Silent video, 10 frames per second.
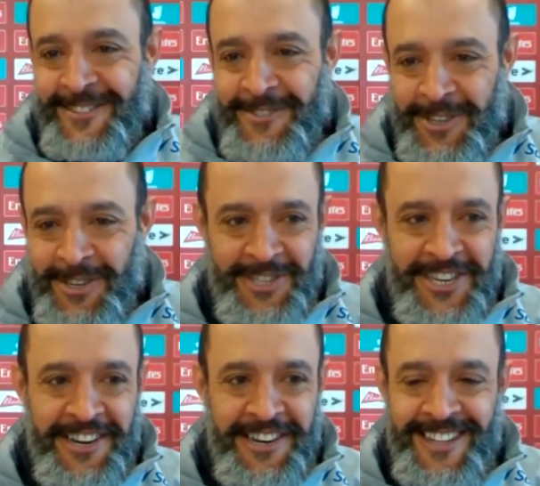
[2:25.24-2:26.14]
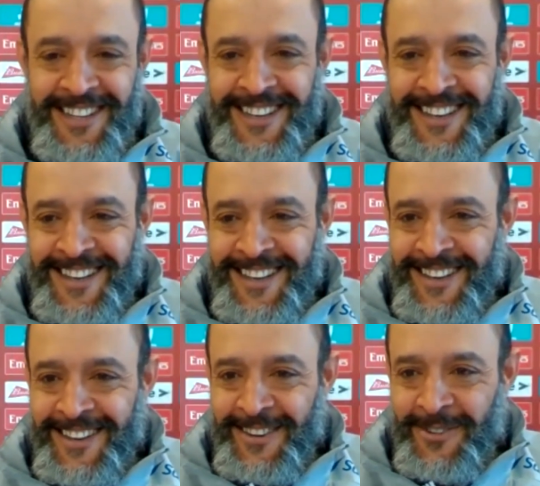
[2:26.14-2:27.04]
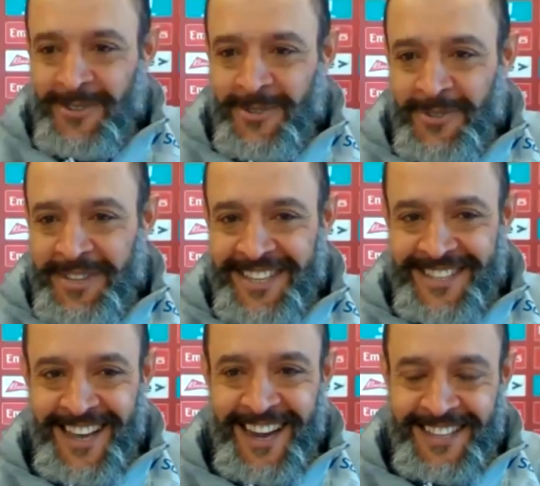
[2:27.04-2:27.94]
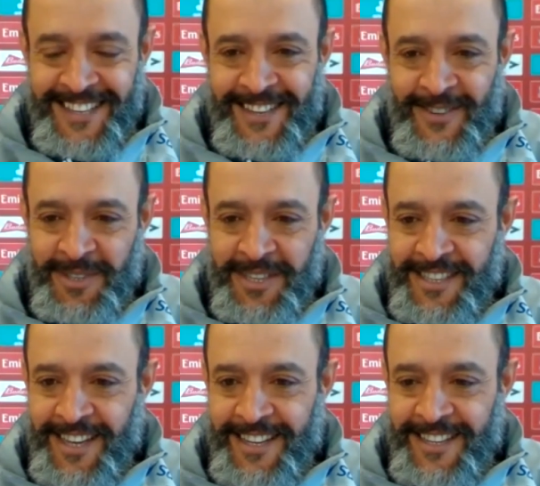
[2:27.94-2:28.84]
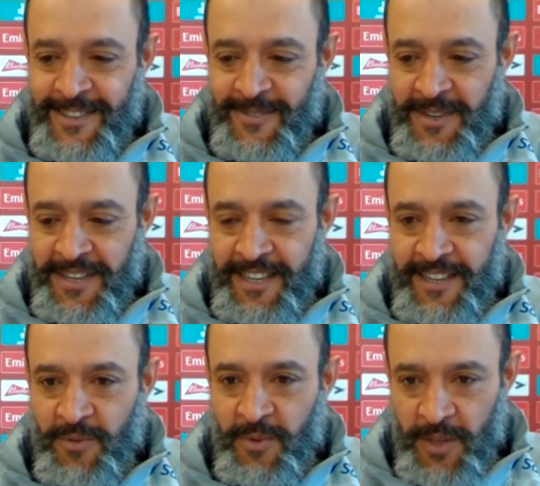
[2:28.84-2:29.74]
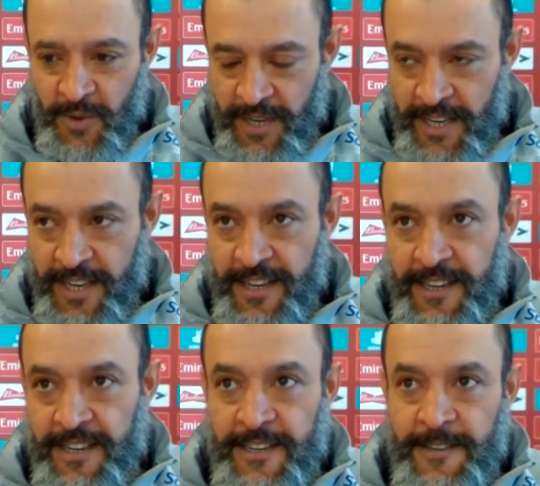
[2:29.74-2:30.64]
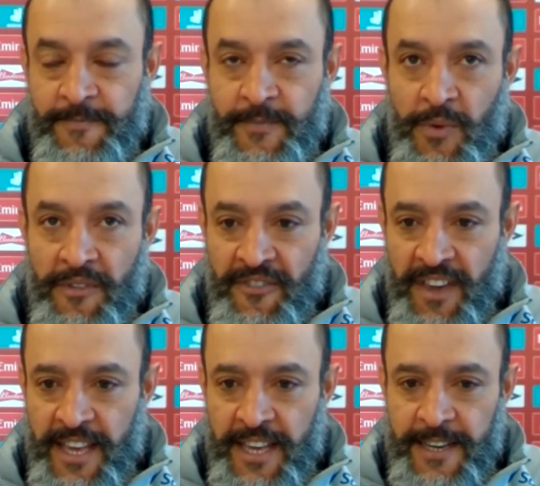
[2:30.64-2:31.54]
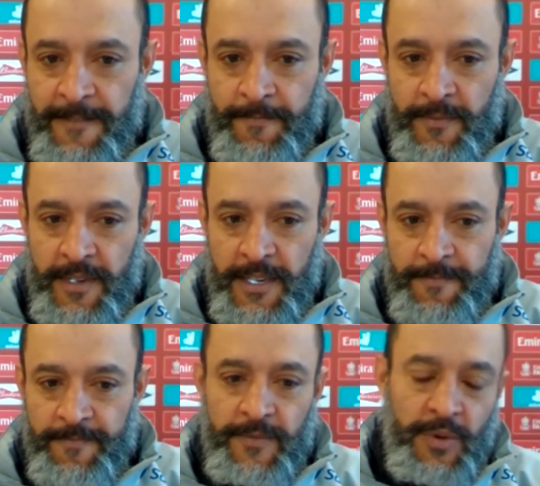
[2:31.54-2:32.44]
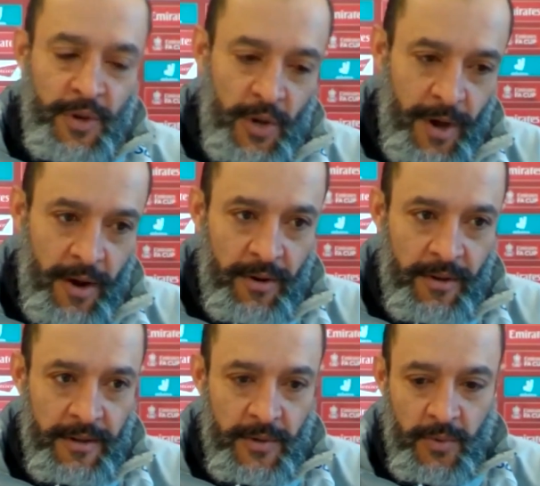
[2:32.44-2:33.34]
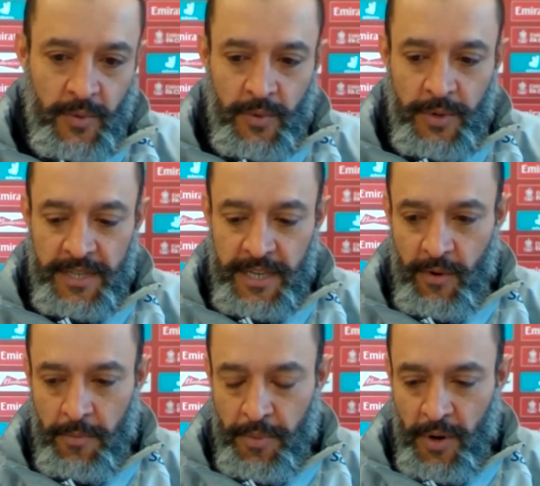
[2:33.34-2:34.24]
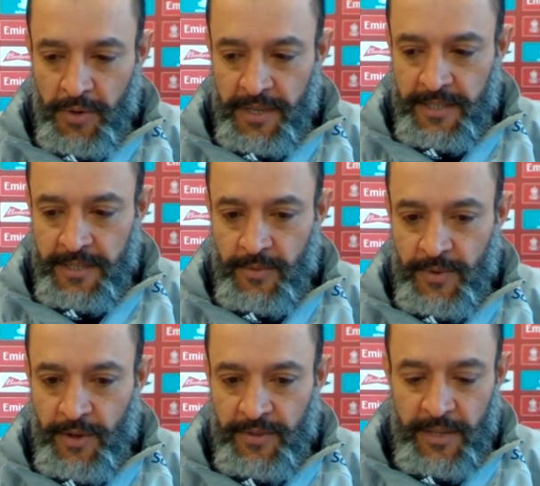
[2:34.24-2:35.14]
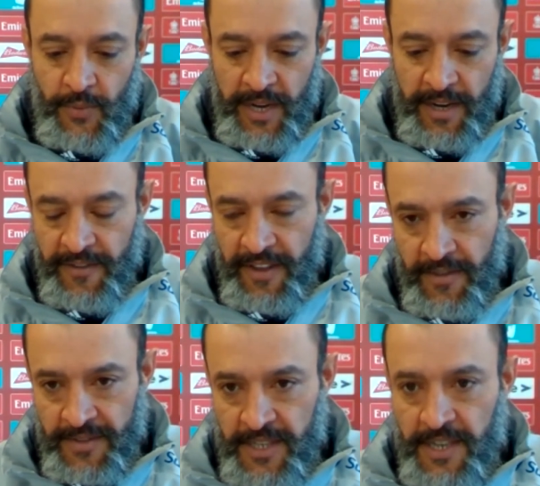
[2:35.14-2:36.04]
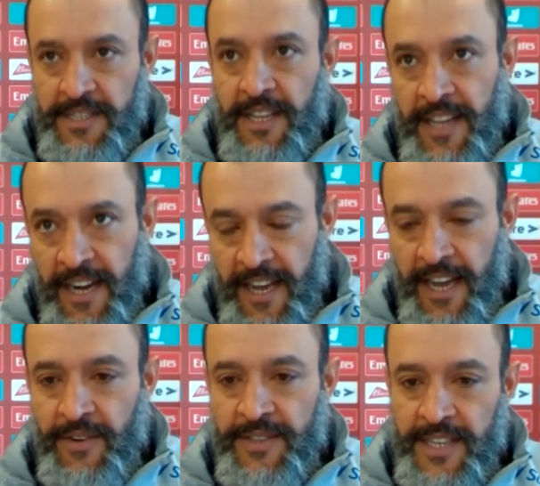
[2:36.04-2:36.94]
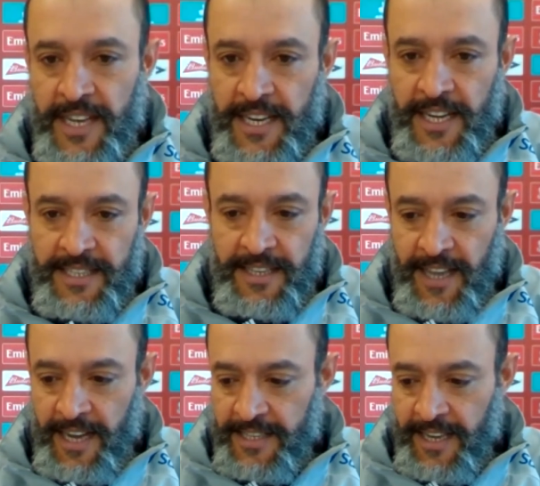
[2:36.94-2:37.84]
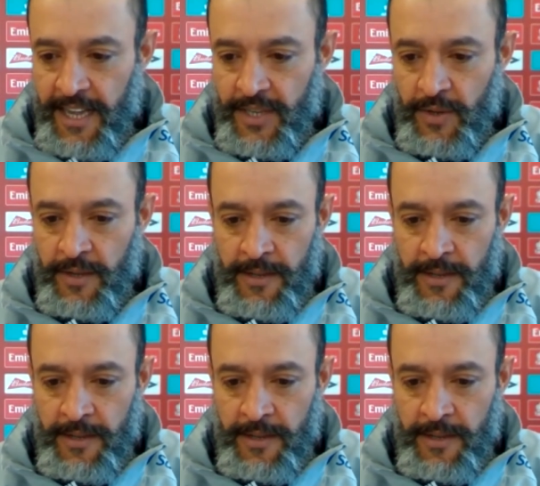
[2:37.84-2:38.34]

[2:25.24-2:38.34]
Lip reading: Don't juggle. We decide. We look. We think. We know who is our opponent. We know that we're gonna face on Saturday, and then again on Sunday is a tight schedule.